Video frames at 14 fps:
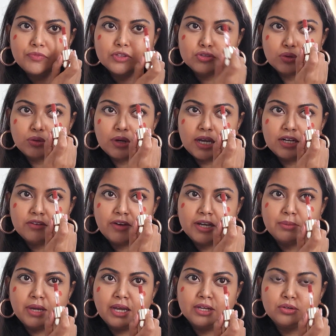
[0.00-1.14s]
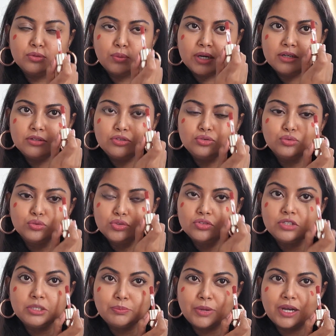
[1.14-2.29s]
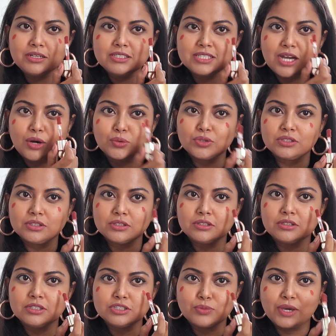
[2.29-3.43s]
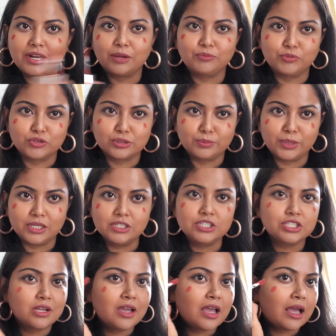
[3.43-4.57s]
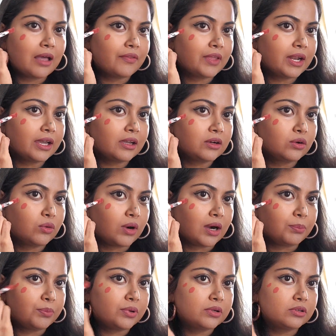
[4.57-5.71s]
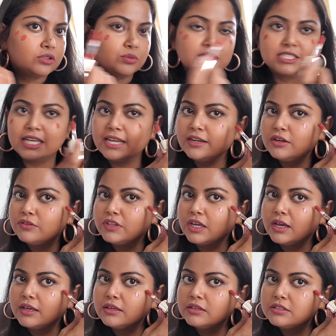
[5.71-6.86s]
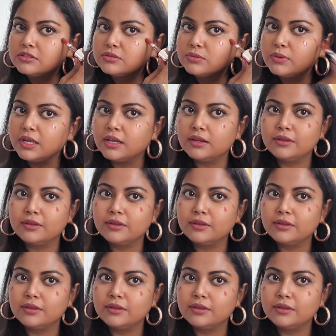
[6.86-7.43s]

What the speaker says: So I divide my eye in 1, 2, 3 parts. Outer third is where I put the blush, and then I can go up towards the end of the eye as well.